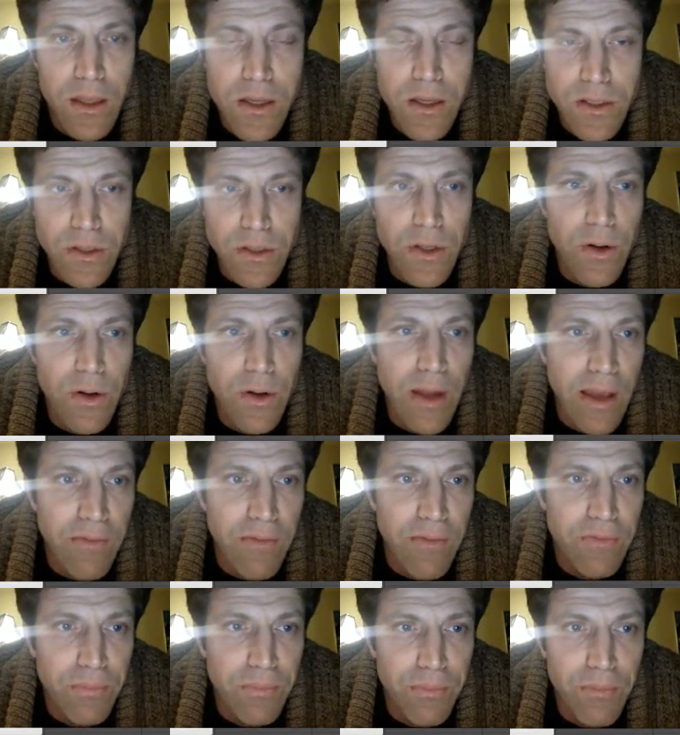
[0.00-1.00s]
So you don't
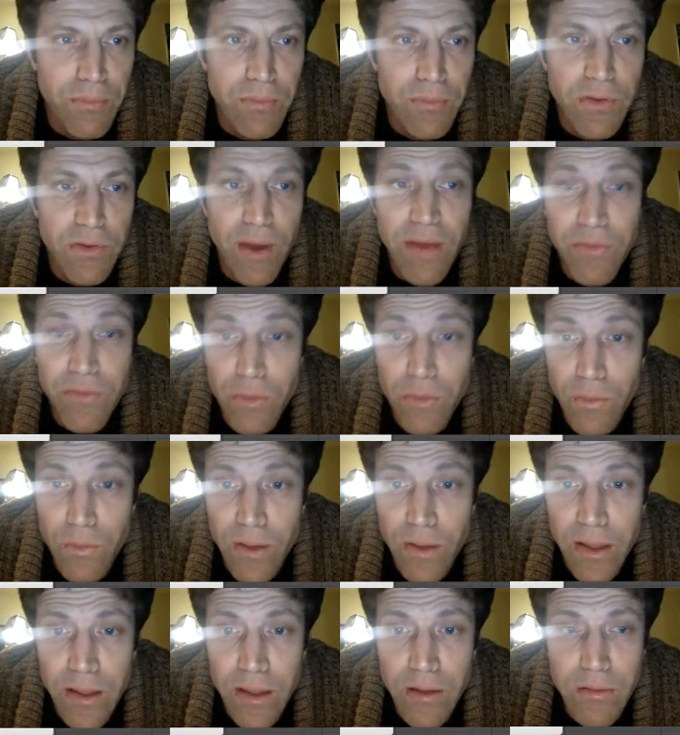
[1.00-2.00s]
have to. So after a
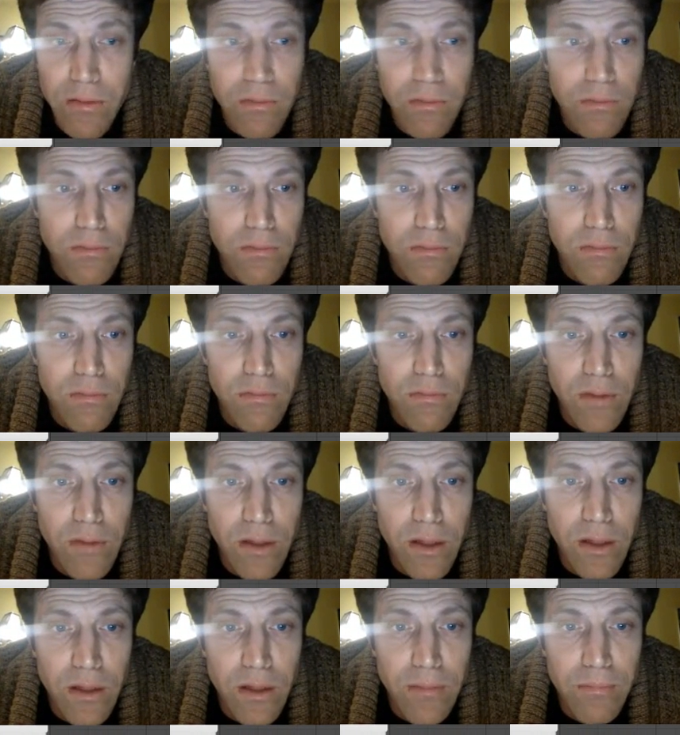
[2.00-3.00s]
while,
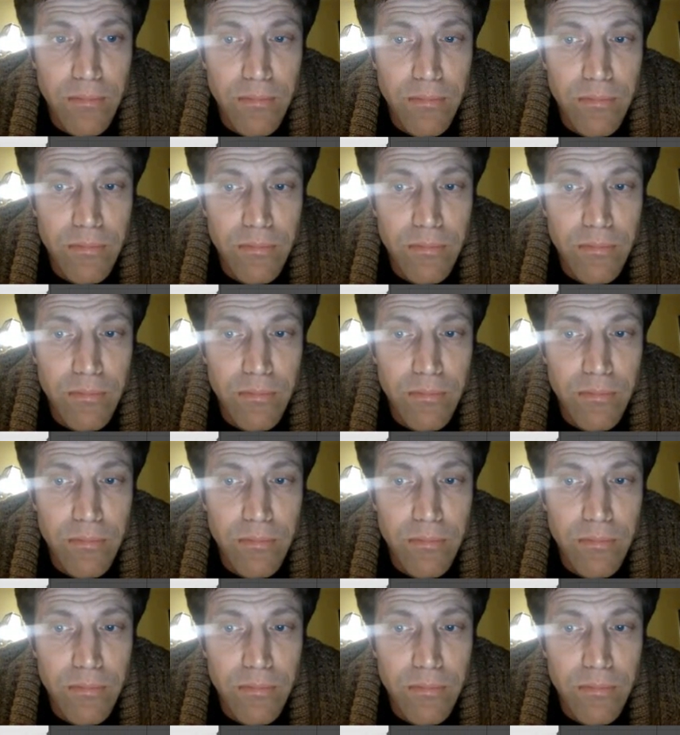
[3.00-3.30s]
well,